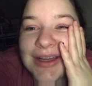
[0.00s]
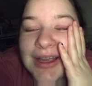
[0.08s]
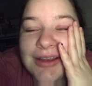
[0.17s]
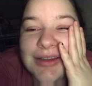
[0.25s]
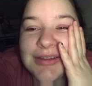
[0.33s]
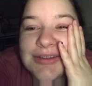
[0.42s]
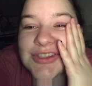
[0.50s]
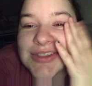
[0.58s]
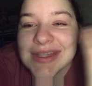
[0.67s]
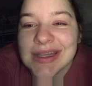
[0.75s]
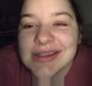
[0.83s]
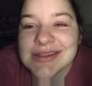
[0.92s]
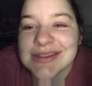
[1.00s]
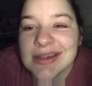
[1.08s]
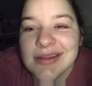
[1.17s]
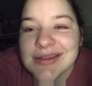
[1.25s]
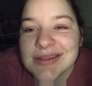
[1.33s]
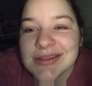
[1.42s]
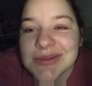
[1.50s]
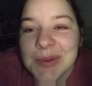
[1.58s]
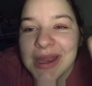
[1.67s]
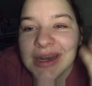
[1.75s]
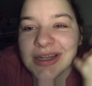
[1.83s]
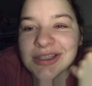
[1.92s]
I could just like say this in
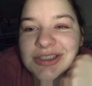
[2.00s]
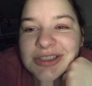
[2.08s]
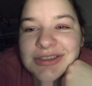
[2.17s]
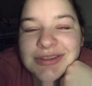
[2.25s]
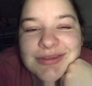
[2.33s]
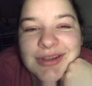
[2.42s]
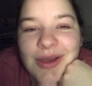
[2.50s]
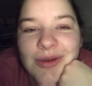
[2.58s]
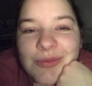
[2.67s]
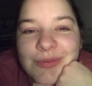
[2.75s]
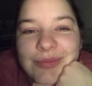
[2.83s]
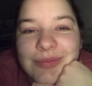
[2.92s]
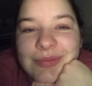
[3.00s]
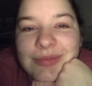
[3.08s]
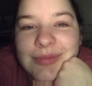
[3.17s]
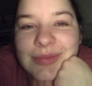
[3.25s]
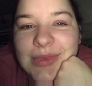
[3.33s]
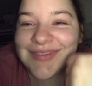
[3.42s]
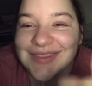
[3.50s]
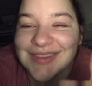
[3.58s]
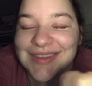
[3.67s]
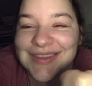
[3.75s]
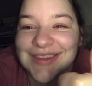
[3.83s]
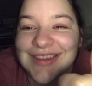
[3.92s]
Spanish, so
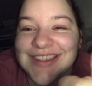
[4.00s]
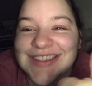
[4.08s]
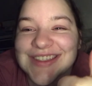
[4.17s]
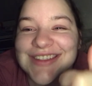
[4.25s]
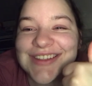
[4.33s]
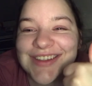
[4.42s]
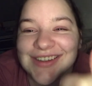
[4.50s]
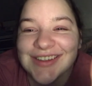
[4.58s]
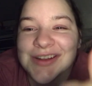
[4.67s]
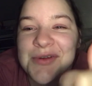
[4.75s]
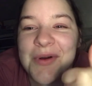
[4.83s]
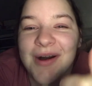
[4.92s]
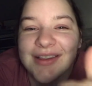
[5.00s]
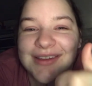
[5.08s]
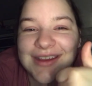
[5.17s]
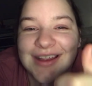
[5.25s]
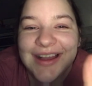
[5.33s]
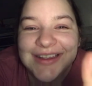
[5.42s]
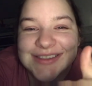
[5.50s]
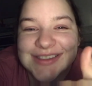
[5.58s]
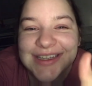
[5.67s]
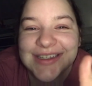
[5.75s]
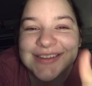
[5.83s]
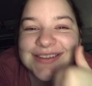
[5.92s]
this is good quality
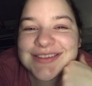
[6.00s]
content.